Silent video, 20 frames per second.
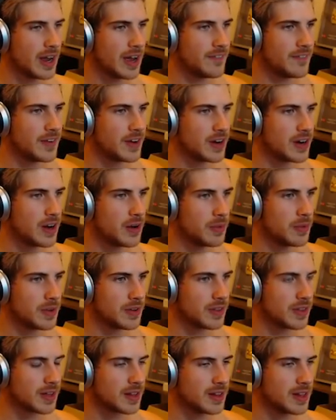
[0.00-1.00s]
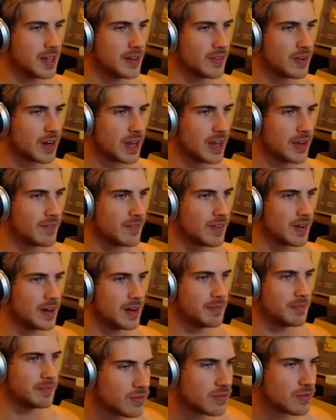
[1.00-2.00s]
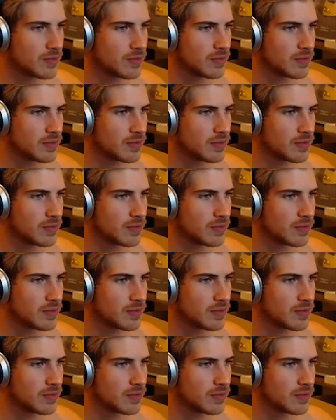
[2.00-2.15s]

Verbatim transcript: I figured out where the cleaver came from.